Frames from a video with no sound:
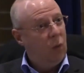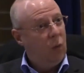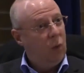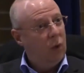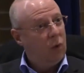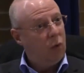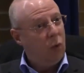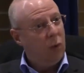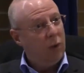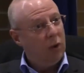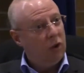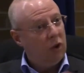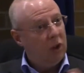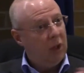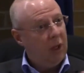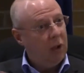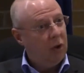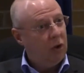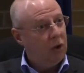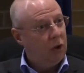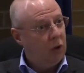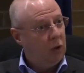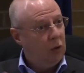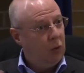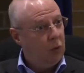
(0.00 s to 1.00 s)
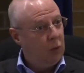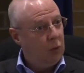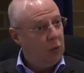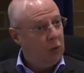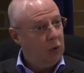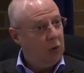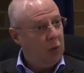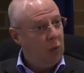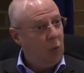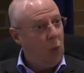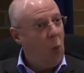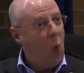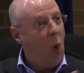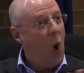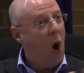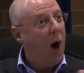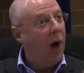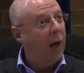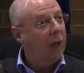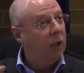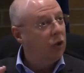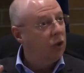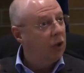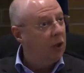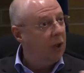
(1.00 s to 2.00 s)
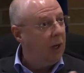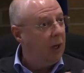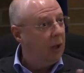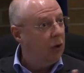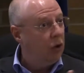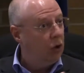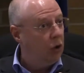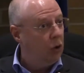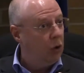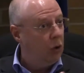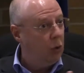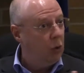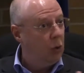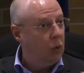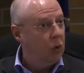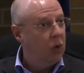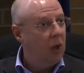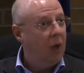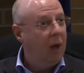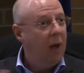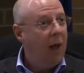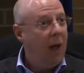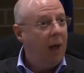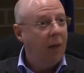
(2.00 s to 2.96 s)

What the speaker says: Which one should I choose, and why should I choose?